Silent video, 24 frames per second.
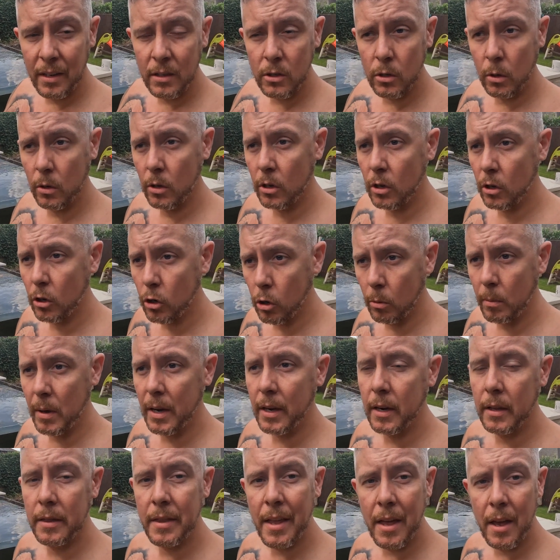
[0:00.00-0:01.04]
so you can come
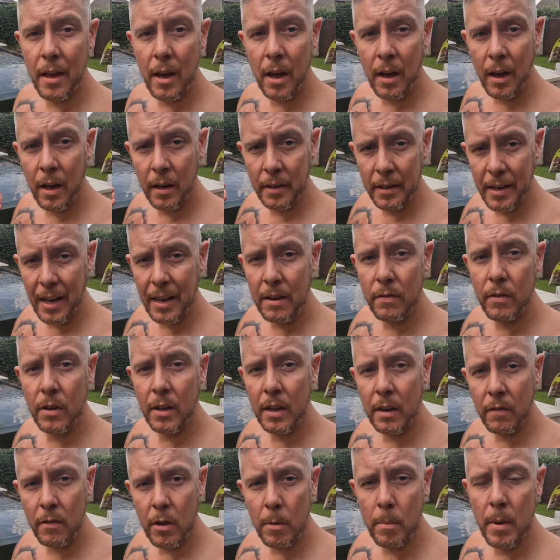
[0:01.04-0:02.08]
in and, the, uh, and Dave
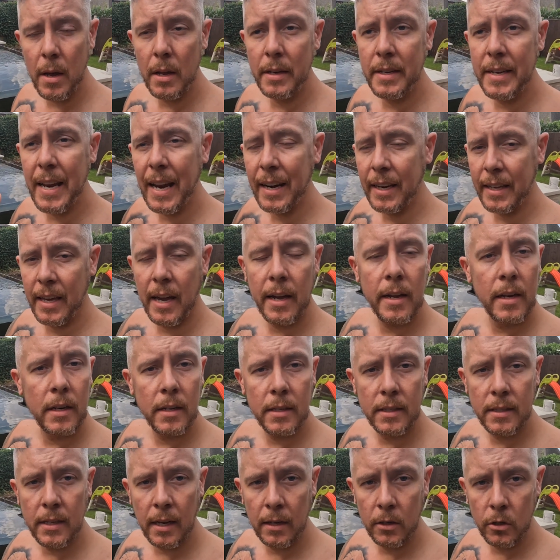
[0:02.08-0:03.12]
can give you a bit of dedicated
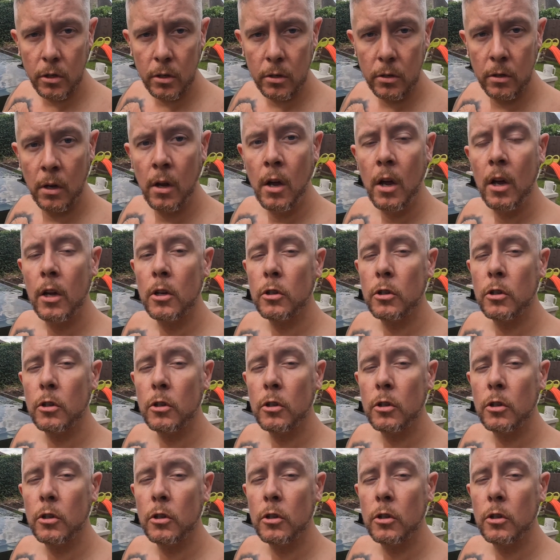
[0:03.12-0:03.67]
attention